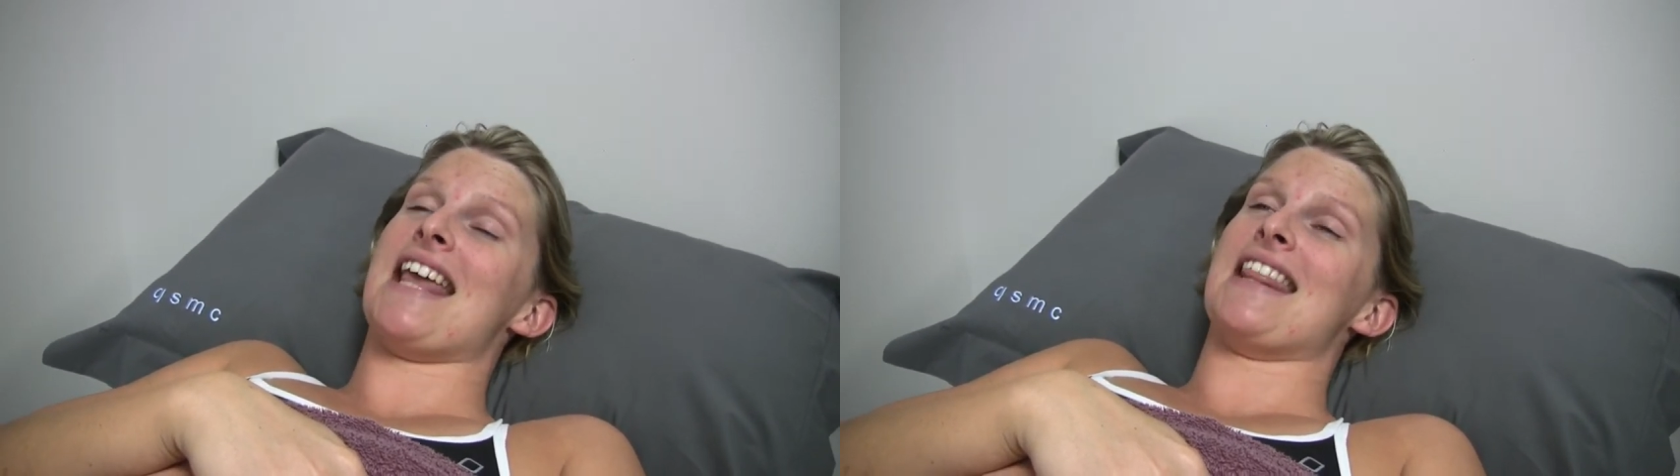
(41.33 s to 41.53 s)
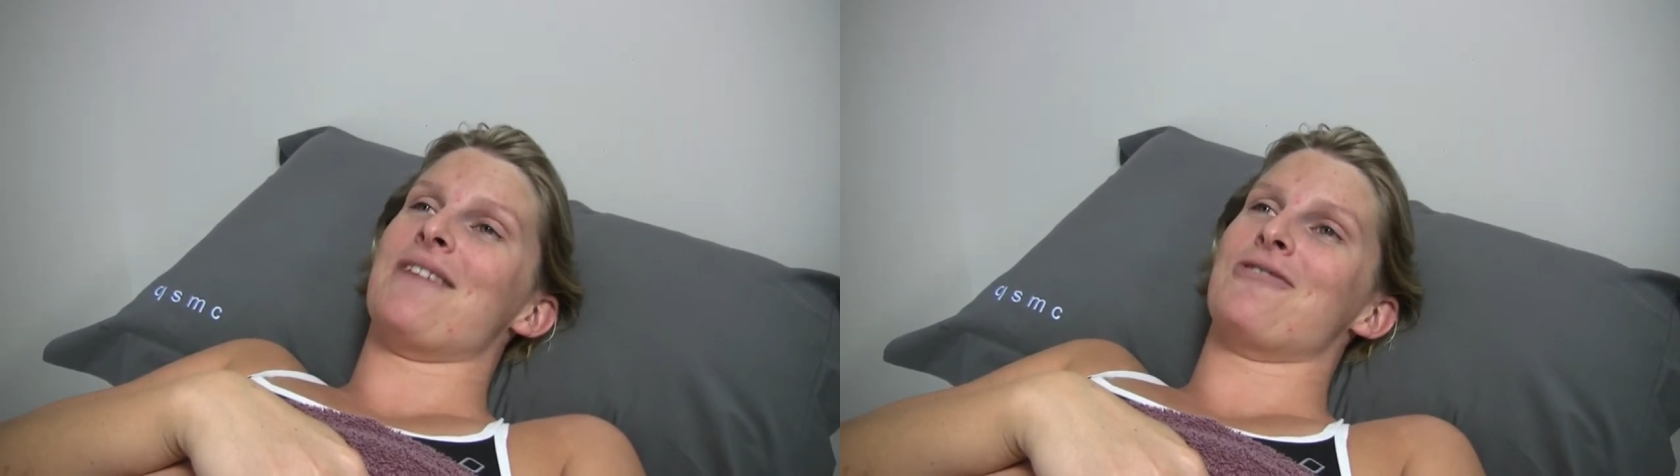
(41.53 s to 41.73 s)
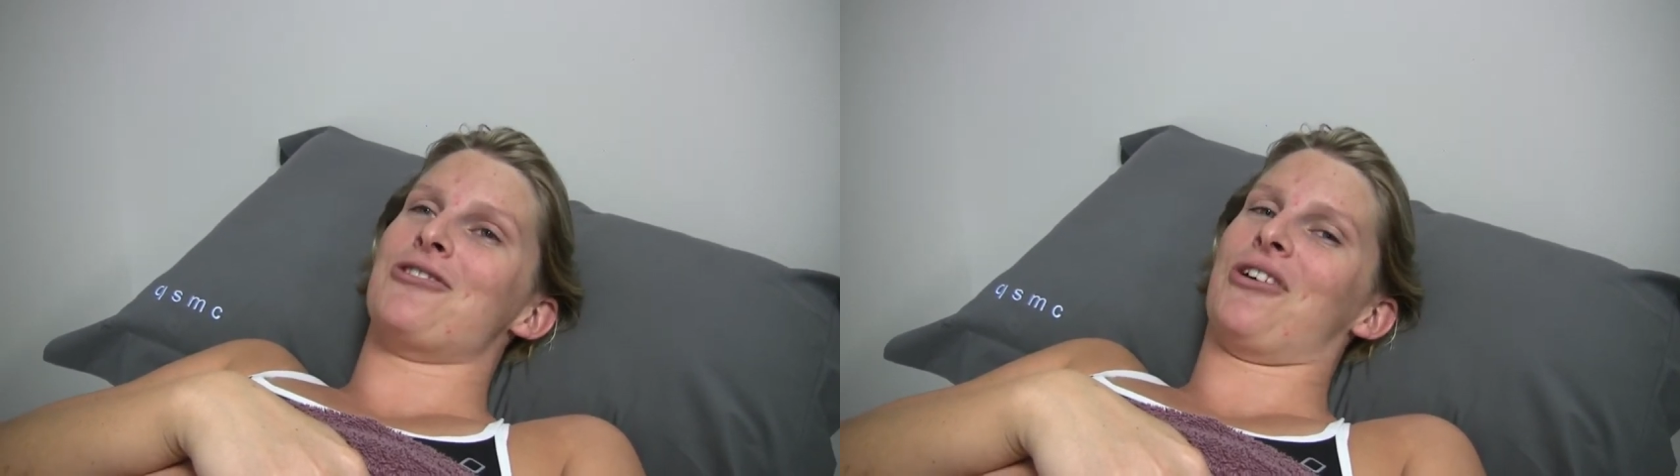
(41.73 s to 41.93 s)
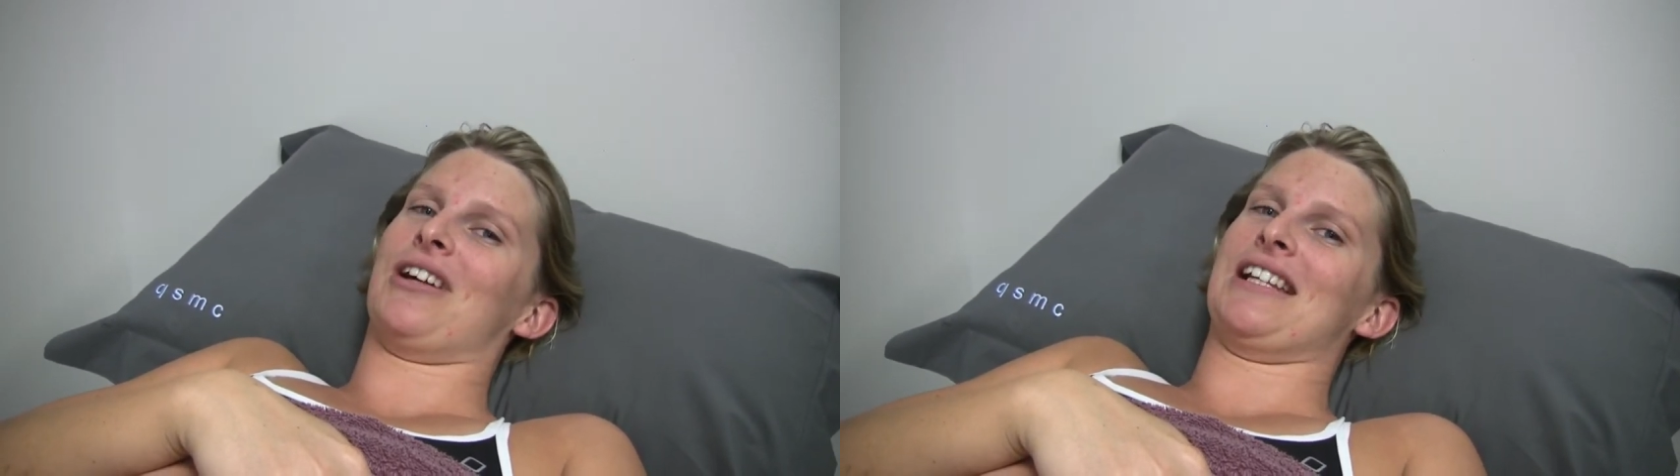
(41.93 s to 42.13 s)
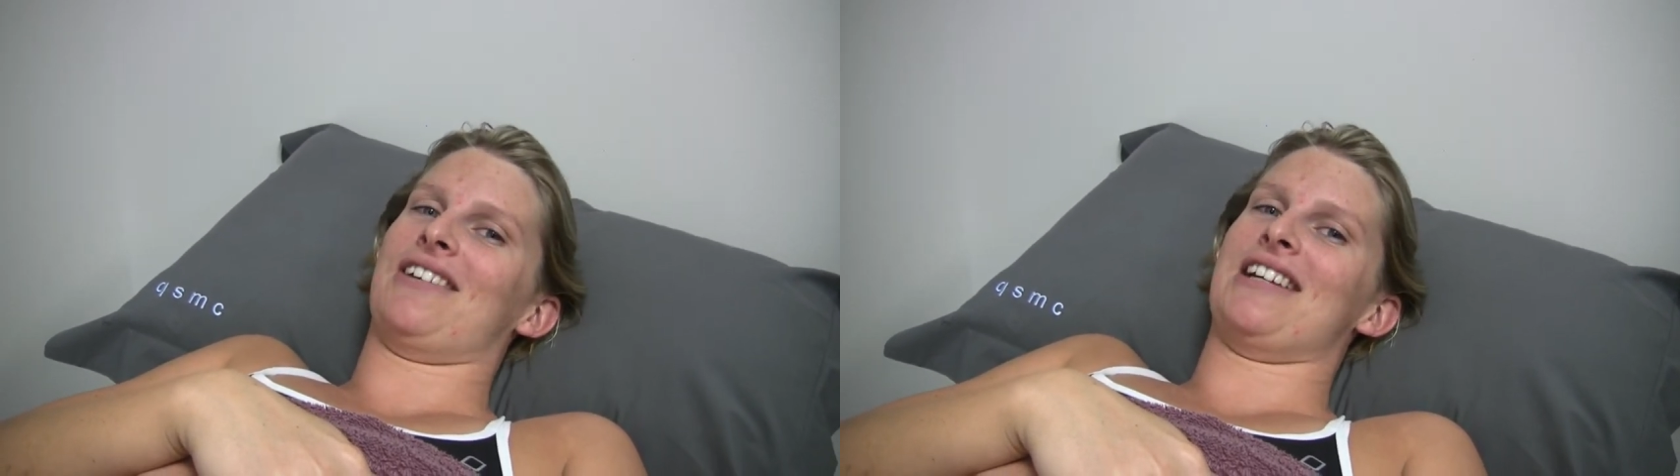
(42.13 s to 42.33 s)
and they were
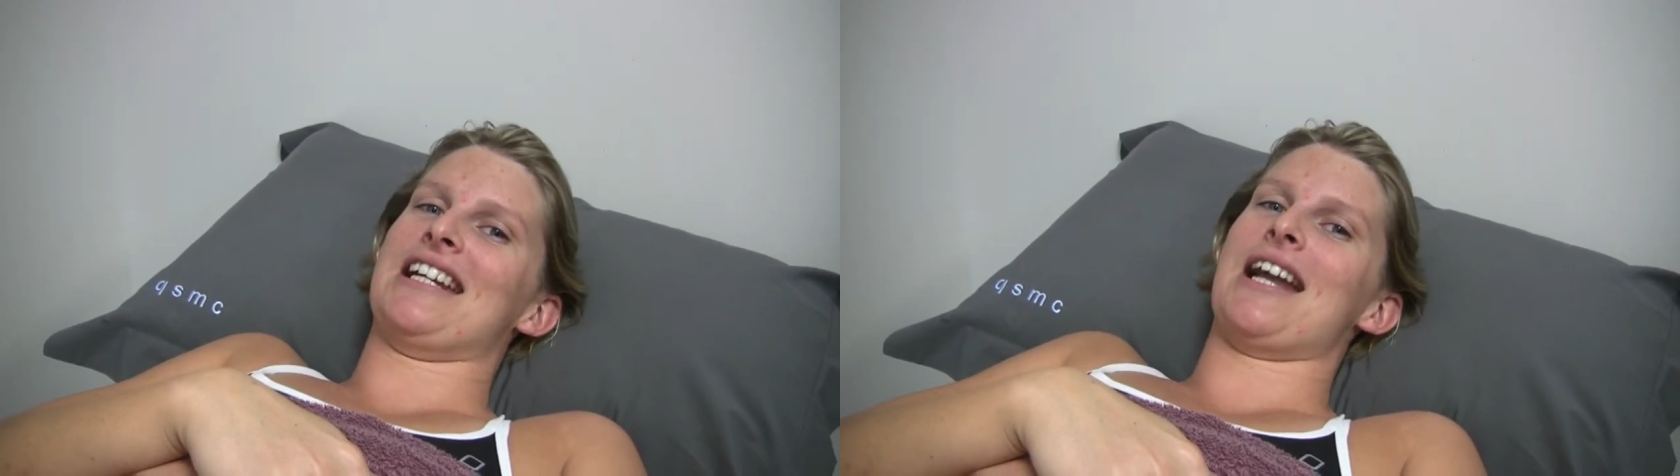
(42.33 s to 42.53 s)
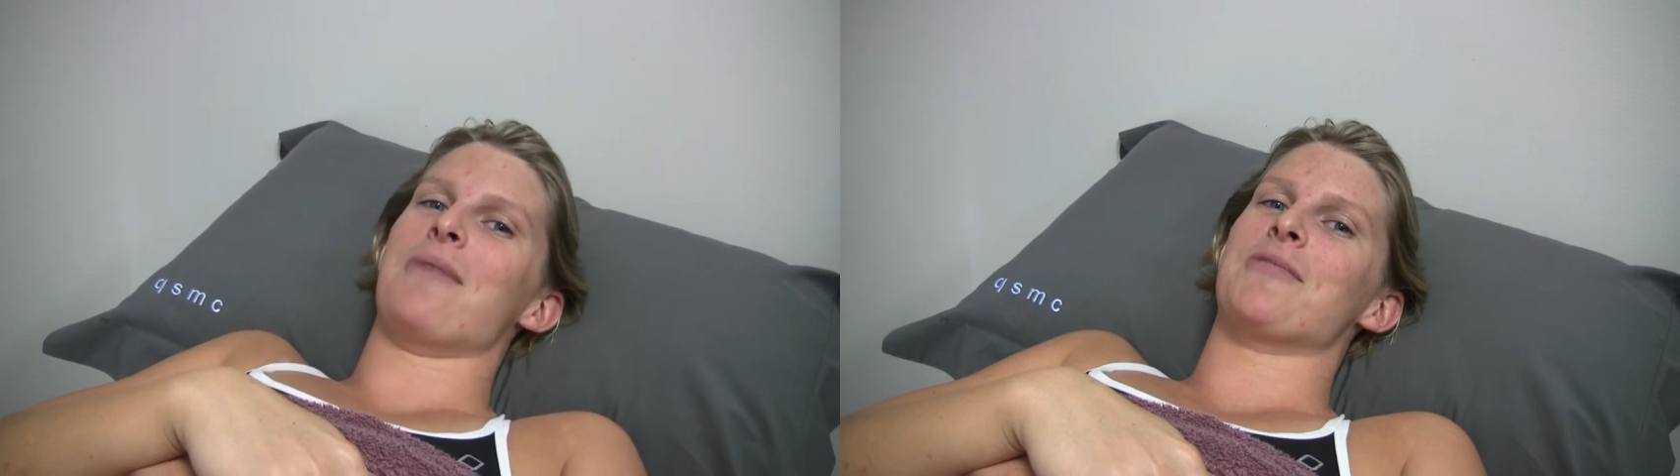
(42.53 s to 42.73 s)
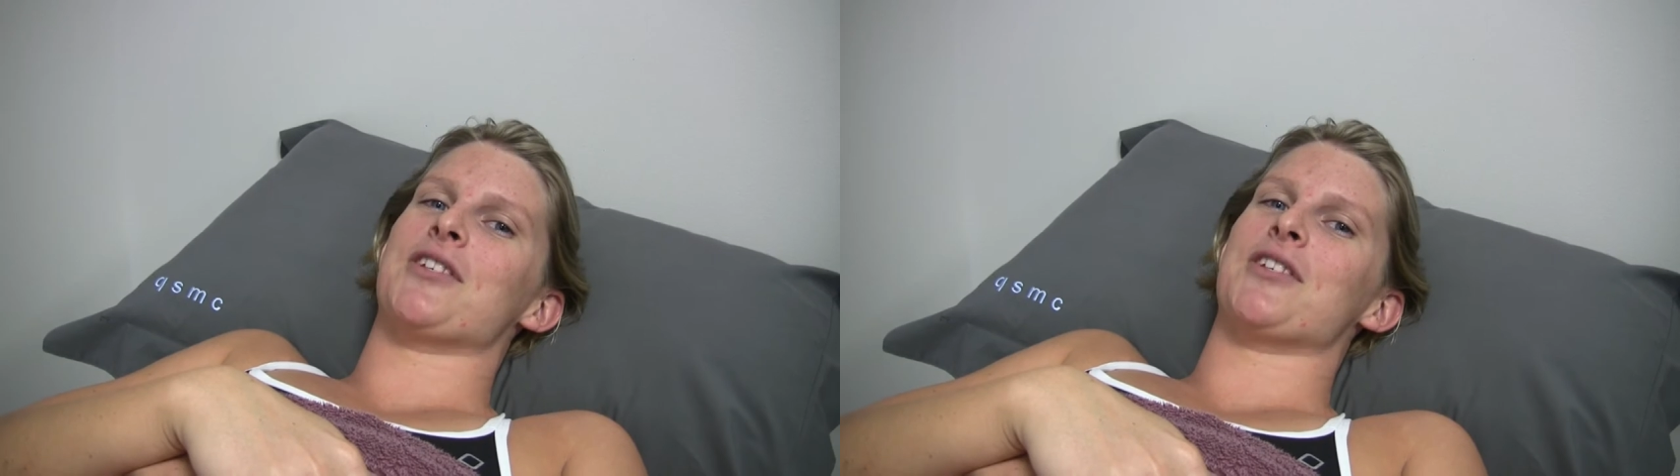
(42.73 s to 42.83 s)
not clearing it up.